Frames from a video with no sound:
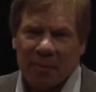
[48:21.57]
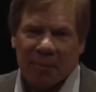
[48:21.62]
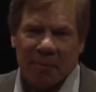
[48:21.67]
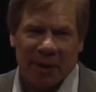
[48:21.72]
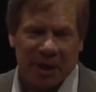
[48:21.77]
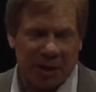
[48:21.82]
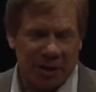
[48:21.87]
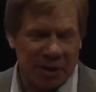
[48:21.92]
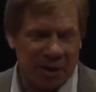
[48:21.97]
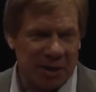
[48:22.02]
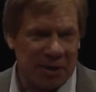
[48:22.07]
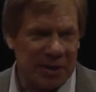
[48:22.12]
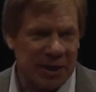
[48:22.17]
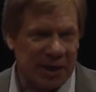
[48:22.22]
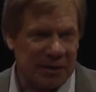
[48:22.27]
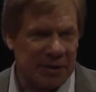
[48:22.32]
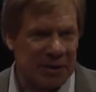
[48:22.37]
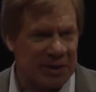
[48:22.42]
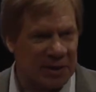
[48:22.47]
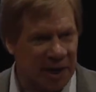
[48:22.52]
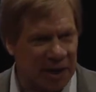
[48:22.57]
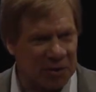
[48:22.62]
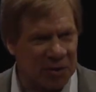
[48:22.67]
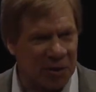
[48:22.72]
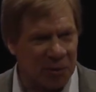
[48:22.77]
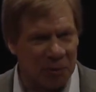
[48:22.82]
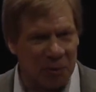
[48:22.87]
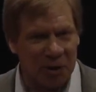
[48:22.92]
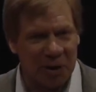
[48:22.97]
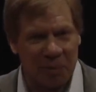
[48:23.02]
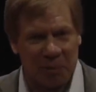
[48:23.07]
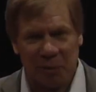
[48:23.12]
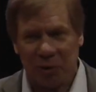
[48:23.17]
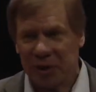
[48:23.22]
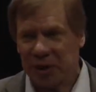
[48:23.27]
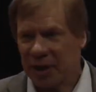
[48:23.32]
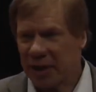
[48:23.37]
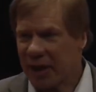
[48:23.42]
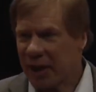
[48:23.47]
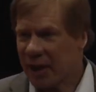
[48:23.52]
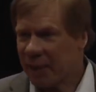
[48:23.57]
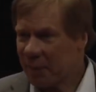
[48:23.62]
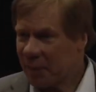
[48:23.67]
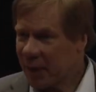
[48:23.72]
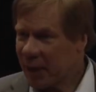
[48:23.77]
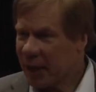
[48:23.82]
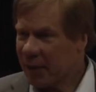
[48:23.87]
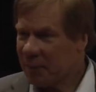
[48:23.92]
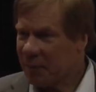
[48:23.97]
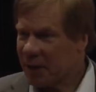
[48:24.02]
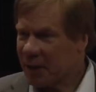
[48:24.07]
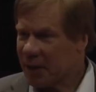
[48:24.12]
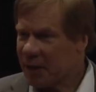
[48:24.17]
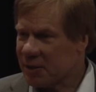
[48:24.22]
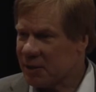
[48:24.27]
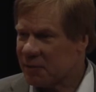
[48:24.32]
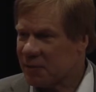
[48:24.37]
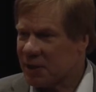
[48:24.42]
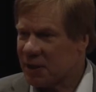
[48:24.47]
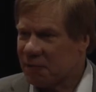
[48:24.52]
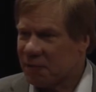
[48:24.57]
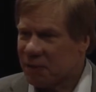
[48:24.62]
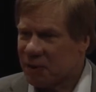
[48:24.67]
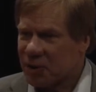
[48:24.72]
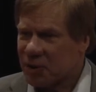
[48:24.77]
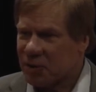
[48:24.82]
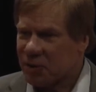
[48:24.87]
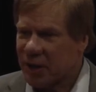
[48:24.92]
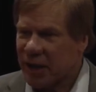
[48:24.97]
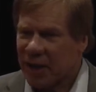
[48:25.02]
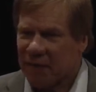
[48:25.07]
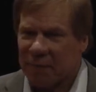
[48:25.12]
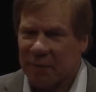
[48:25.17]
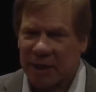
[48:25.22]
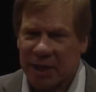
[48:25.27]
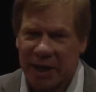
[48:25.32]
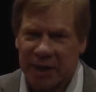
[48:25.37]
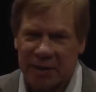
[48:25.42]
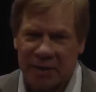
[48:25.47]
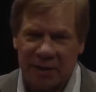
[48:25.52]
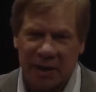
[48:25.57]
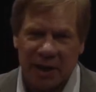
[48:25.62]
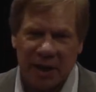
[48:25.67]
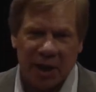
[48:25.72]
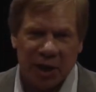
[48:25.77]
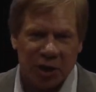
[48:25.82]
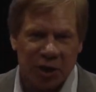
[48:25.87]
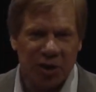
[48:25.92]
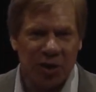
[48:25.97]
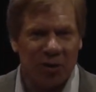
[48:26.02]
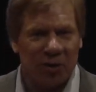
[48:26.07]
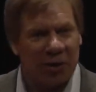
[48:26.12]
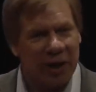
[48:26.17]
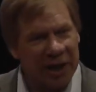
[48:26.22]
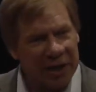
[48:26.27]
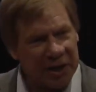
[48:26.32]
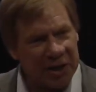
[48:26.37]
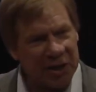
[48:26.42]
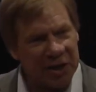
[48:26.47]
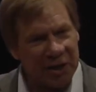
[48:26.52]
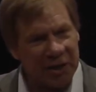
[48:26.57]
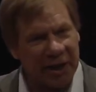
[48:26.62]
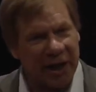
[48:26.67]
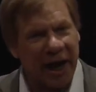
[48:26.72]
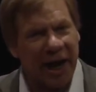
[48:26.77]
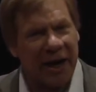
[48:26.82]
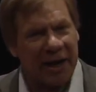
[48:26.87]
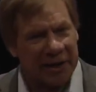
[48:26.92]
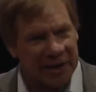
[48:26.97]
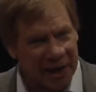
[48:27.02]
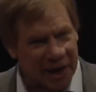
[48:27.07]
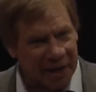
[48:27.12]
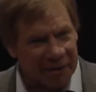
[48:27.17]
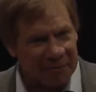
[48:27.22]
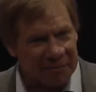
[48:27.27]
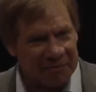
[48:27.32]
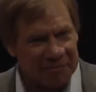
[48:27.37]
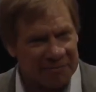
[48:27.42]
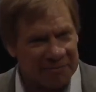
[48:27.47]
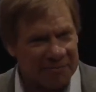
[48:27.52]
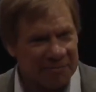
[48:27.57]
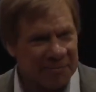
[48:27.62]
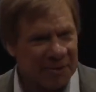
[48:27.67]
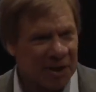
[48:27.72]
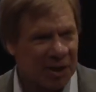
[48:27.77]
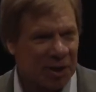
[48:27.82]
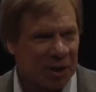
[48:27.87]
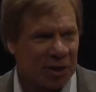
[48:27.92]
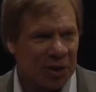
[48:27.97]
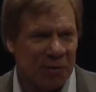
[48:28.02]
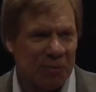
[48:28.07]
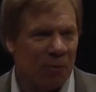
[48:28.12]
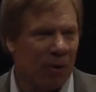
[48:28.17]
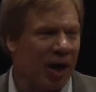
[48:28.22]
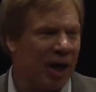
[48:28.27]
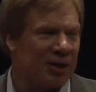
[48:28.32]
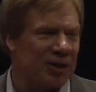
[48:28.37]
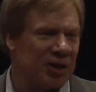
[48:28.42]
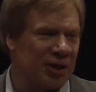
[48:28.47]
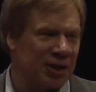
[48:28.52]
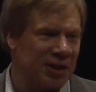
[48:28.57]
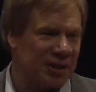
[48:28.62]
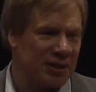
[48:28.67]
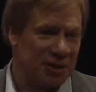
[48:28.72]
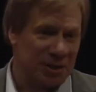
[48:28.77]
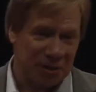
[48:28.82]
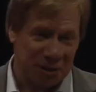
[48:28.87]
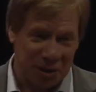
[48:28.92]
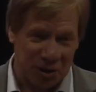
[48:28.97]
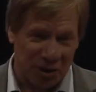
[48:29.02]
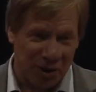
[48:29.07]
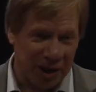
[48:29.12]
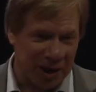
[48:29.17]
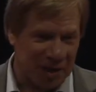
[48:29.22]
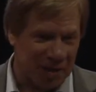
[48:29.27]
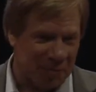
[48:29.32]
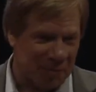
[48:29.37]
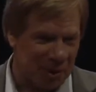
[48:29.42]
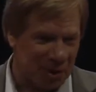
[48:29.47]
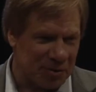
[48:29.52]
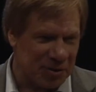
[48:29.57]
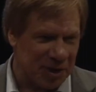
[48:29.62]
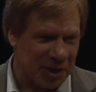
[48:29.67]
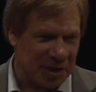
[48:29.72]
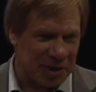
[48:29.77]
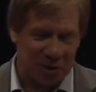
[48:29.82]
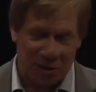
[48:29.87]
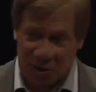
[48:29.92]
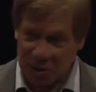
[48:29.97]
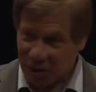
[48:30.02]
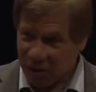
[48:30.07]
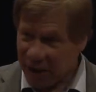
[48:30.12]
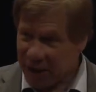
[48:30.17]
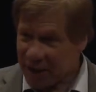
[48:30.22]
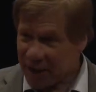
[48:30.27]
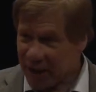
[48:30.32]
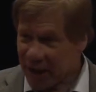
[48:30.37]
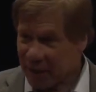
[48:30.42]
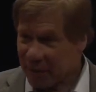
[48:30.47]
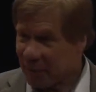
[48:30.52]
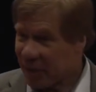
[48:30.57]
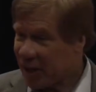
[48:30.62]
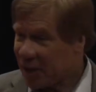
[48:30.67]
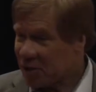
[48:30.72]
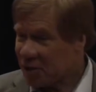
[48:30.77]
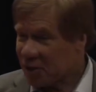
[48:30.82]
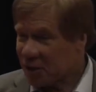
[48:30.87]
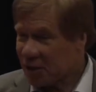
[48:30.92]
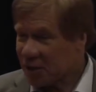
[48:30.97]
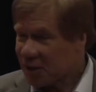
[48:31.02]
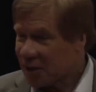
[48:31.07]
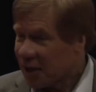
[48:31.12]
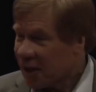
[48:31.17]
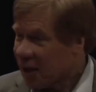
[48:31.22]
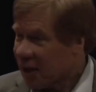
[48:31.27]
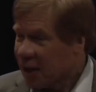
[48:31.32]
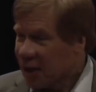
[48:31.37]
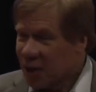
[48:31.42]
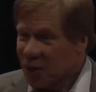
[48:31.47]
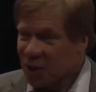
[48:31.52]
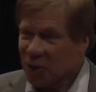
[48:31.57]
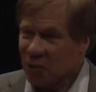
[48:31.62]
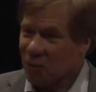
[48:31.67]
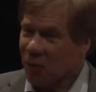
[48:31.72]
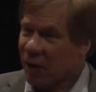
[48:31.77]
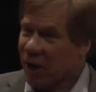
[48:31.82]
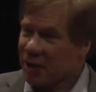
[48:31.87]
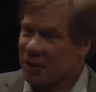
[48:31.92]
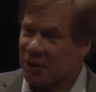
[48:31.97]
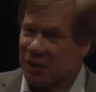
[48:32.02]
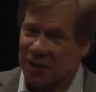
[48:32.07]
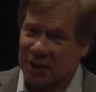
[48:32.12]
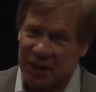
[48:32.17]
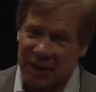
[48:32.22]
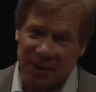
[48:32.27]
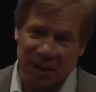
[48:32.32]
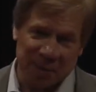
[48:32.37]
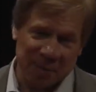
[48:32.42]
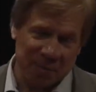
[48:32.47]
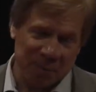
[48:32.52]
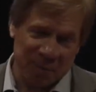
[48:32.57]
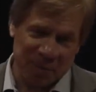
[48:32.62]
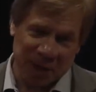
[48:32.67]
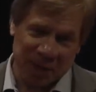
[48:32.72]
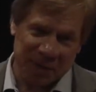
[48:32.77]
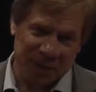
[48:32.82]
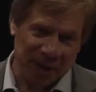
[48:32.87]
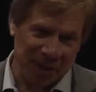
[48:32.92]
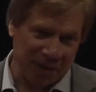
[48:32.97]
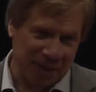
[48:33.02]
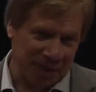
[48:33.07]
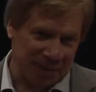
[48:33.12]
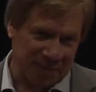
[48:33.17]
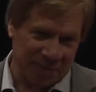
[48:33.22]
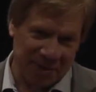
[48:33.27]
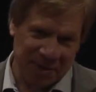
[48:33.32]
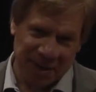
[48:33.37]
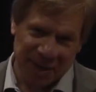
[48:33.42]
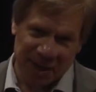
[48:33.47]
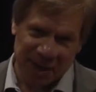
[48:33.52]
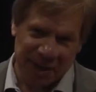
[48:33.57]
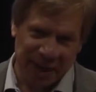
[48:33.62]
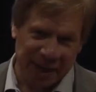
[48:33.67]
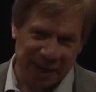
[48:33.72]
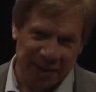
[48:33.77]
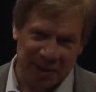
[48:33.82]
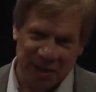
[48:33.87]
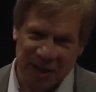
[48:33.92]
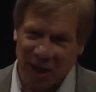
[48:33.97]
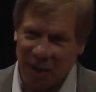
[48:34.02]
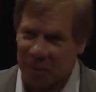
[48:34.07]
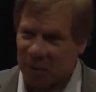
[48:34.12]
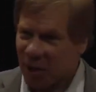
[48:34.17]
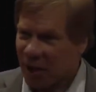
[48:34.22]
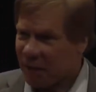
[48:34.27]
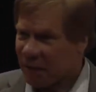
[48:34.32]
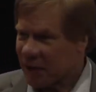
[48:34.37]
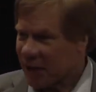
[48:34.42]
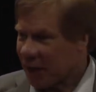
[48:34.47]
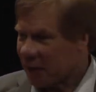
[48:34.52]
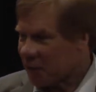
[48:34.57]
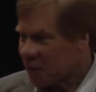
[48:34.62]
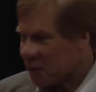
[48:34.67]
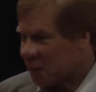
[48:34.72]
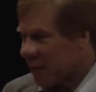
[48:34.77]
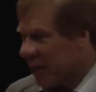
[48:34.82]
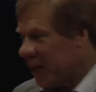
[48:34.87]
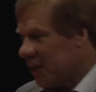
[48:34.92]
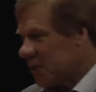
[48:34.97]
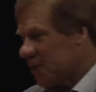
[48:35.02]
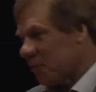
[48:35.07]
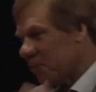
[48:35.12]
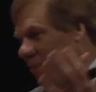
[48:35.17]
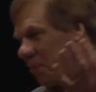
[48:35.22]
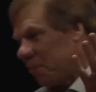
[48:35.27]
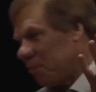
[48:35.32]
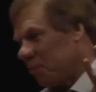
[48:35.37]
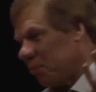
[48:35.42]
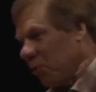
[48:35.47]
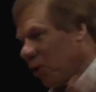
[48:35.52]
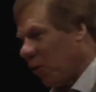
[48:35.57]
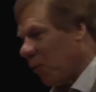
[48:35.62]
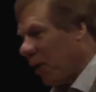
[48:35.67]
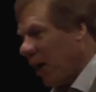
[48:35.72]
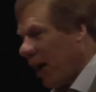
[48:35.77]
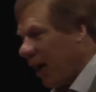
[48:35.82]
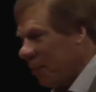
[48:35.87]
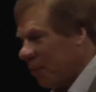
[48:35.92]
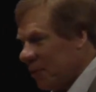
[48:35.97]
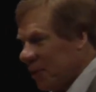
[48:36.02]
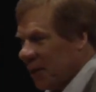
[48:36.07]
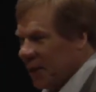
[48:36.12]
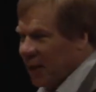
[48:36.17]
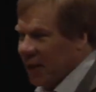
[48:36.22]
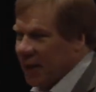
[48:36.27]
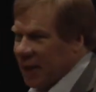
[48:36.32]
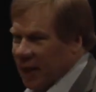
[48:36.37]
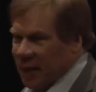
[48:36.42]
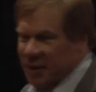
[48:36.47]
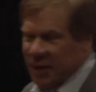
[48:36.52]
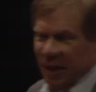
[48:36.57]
But it turns out this is actually a really brilliant campaign because in the first two and a half minutes, you're letting your guard down. You're watching this, you're enjoying the music, you're enjoying the animation, you're watching a, a, a, a thing take its helmet off in outer space and blow up. It's